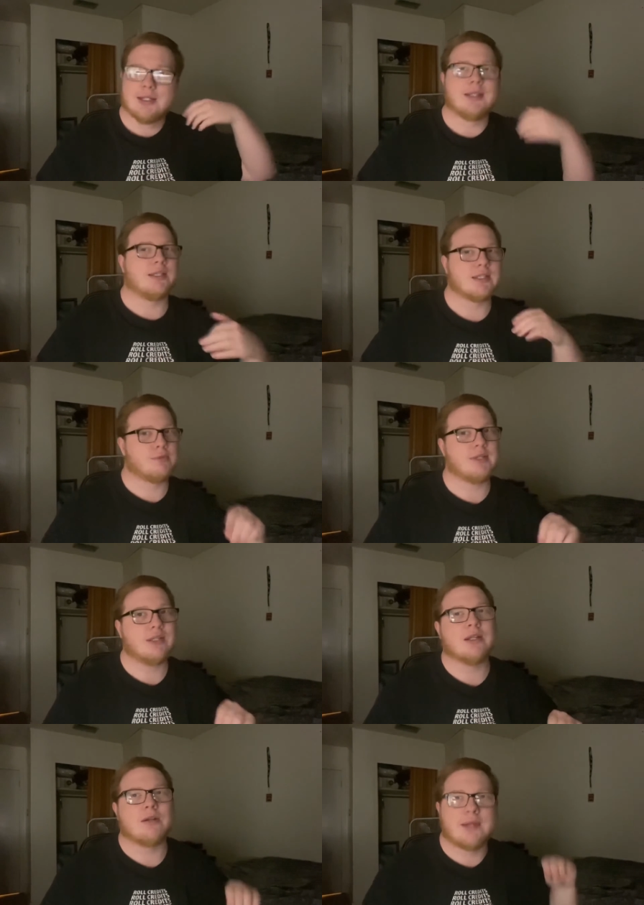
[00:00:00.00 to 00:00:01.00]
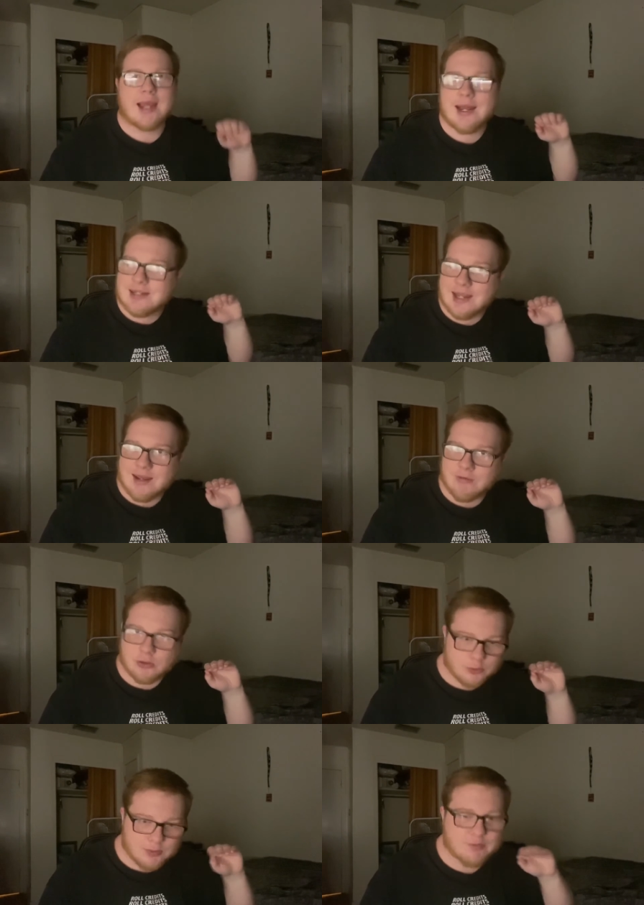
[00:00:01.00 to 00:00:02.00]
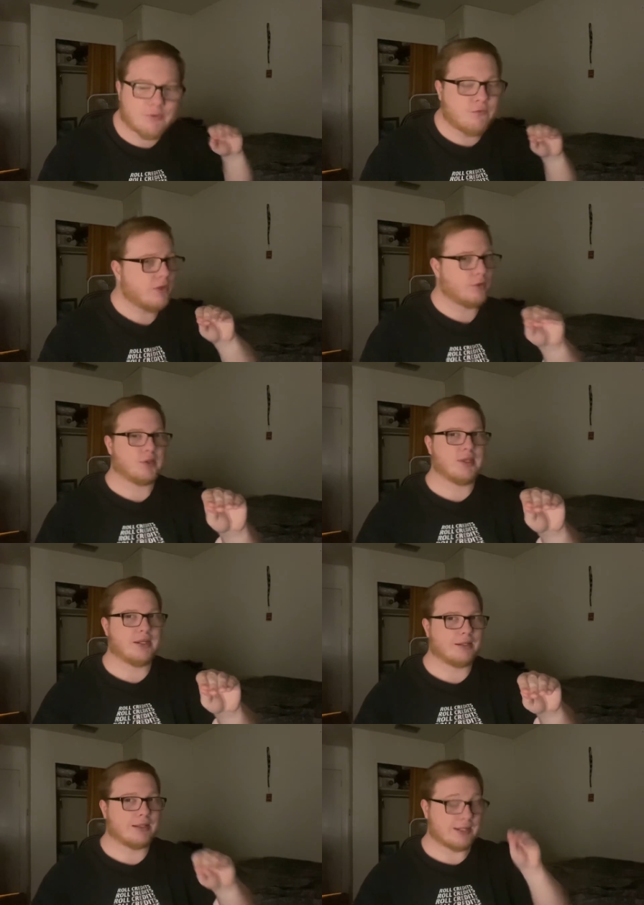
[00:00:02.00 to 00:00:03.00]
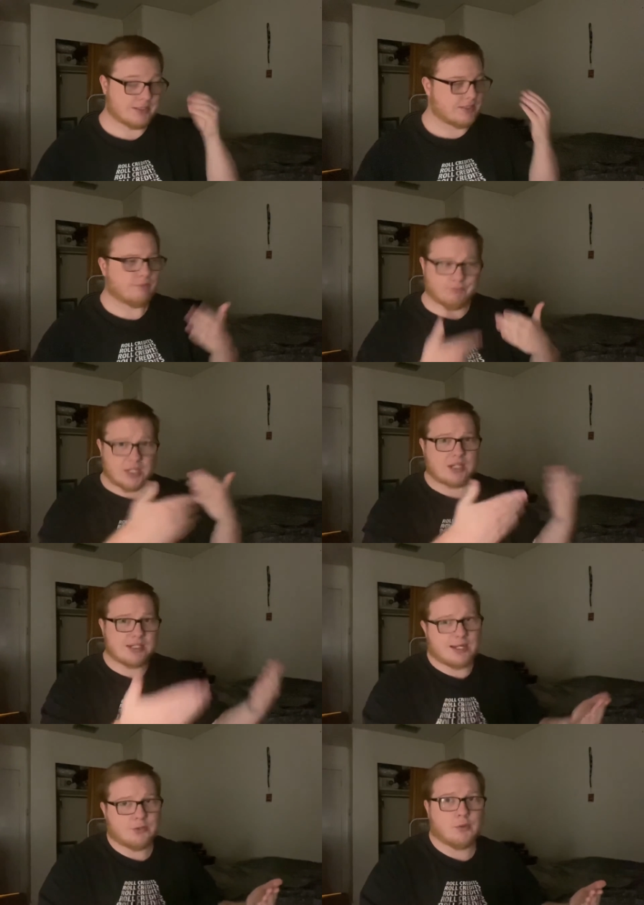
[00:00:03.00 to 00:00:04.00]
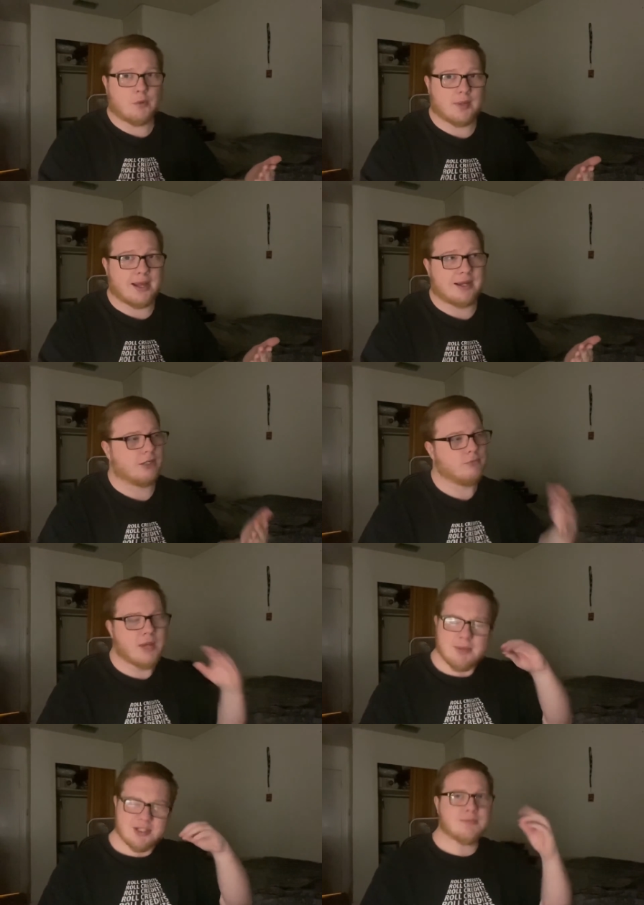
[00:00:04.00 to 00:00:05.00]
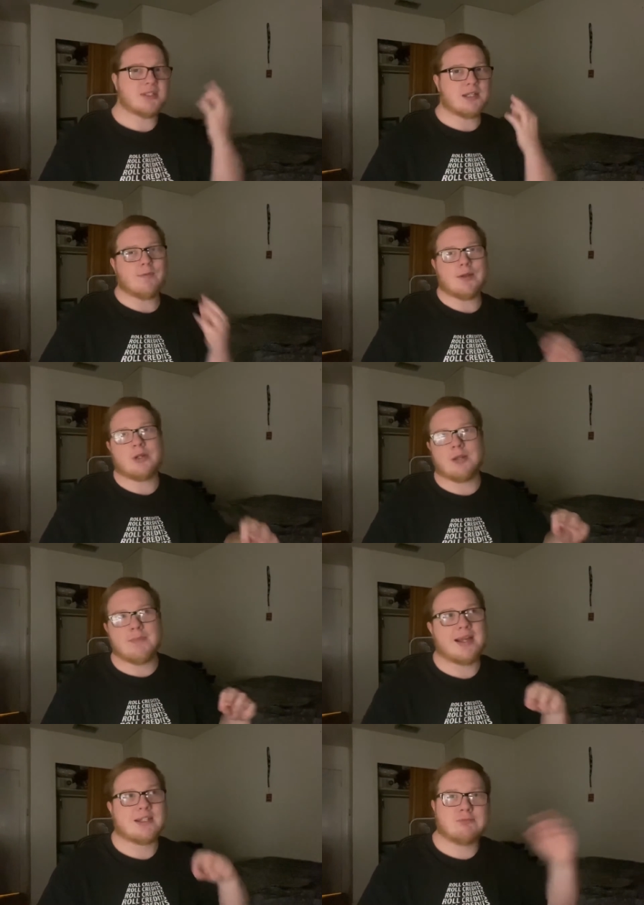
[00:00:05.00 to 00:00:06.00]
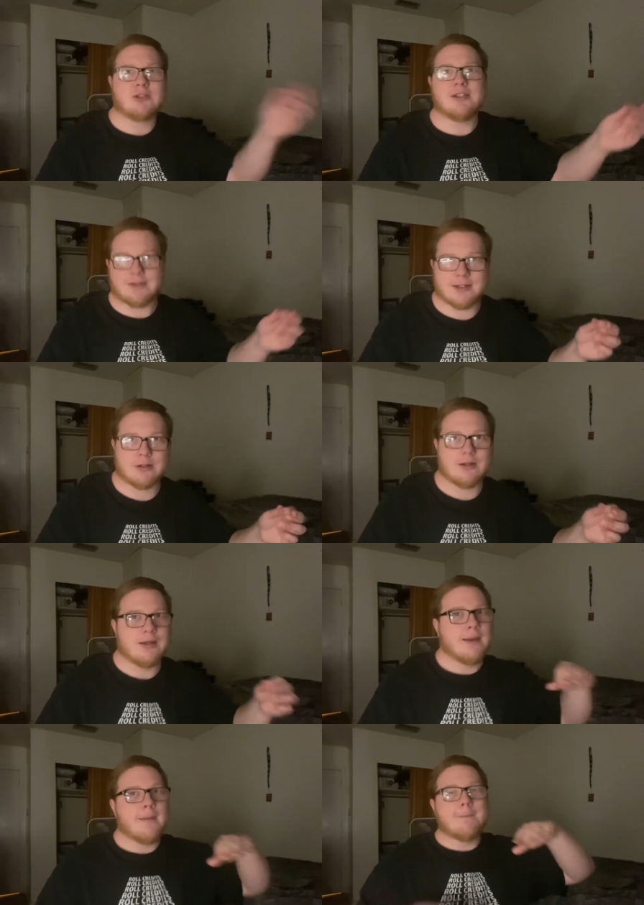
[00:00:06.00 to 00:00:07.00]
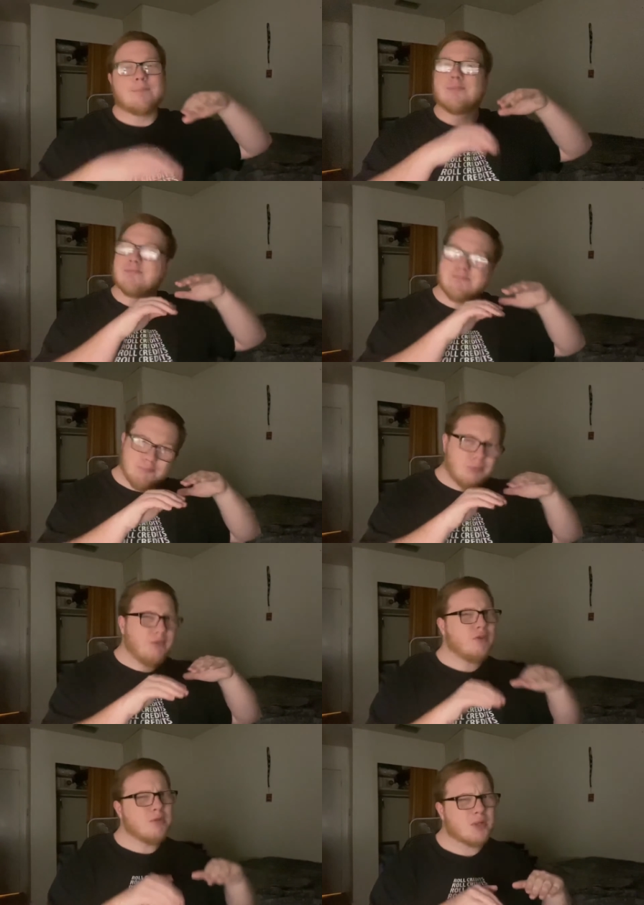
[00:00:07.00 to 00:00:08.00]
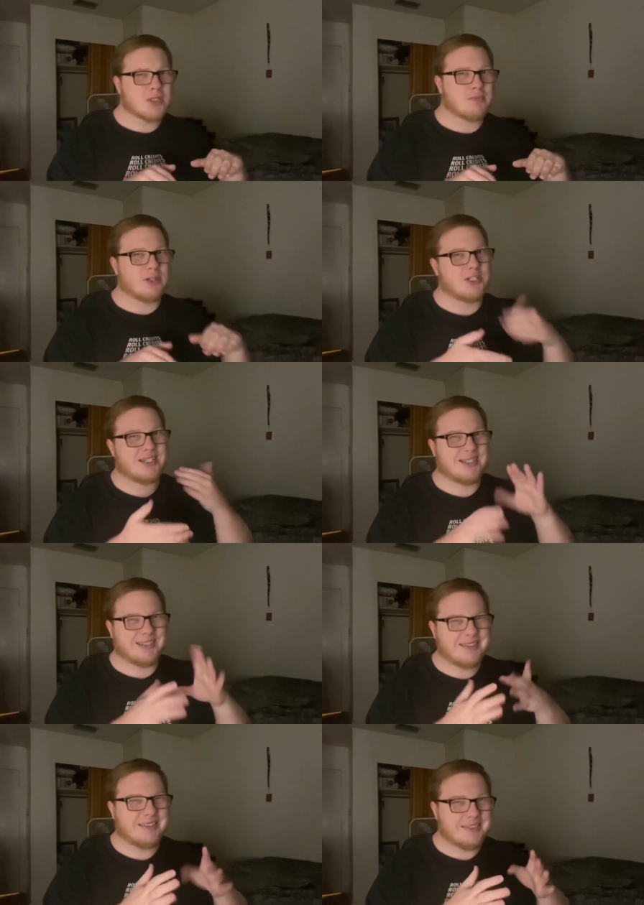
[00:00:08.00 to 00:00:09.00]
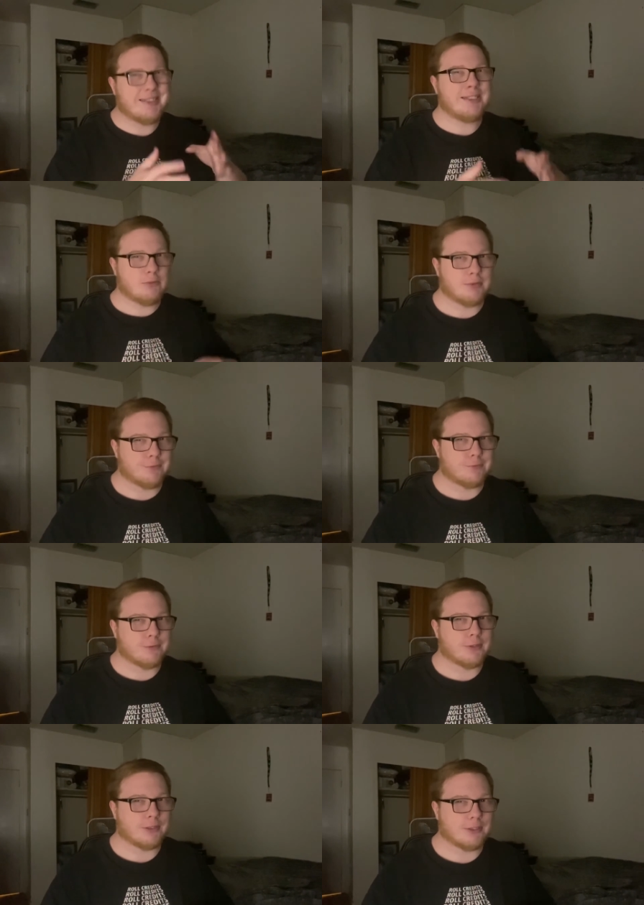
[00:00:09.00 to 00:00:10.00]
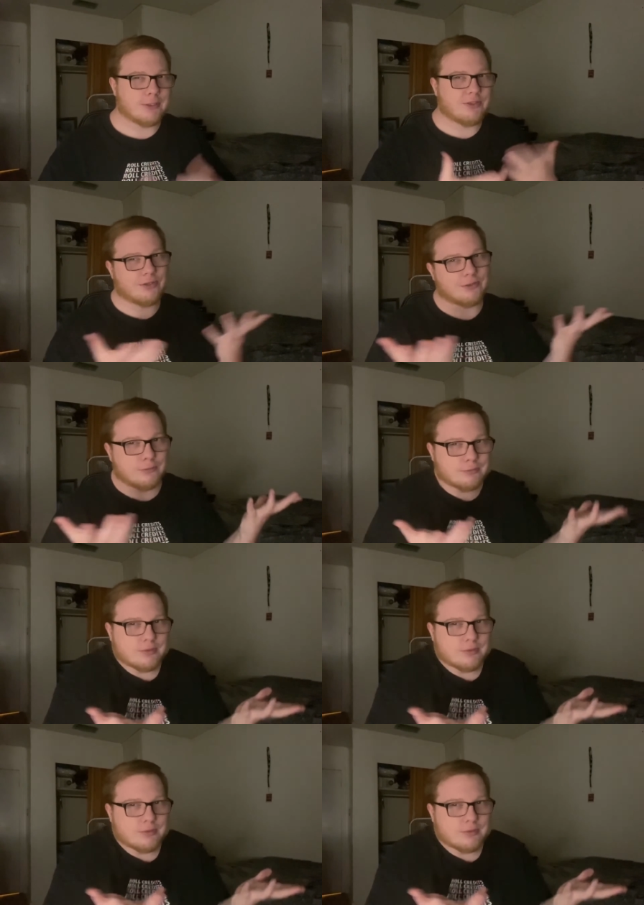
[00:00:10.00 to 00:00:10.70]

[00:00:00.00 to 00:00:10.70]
this week, we had to have a little bit of a filler thing, and that's exactly what we got here. Maybe some stuff that'll come back to play later, but for the most part, just a little bit filler. So